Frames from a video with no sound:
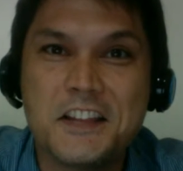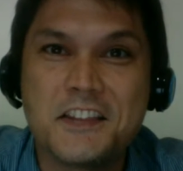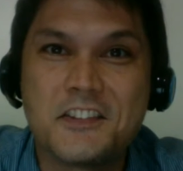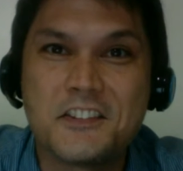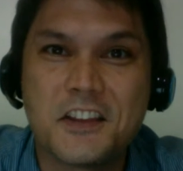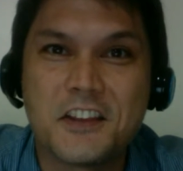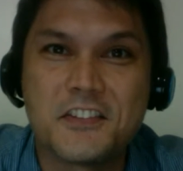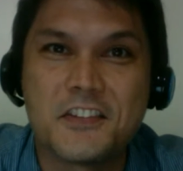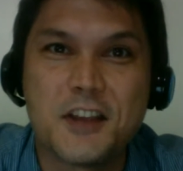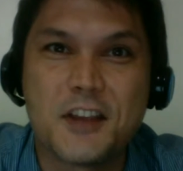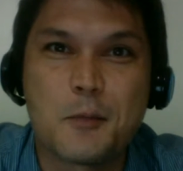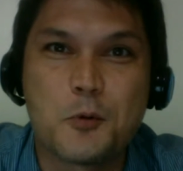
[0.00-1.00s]
that says that
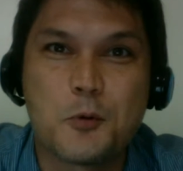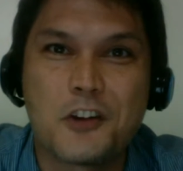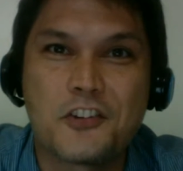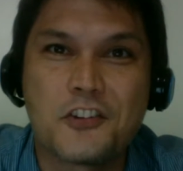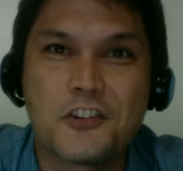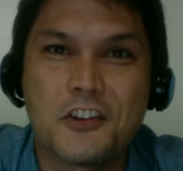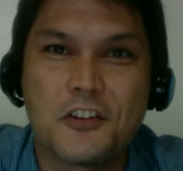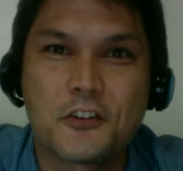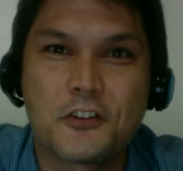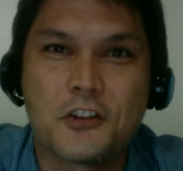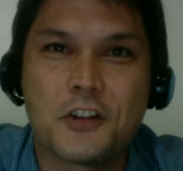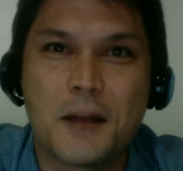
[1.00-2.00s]
the Apple Watch sales are
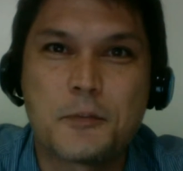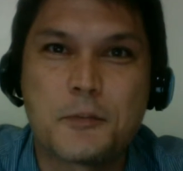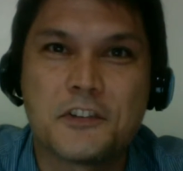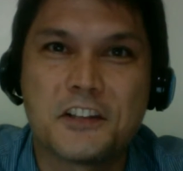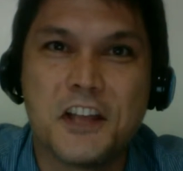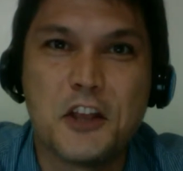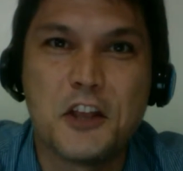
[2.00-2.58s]
collapsing,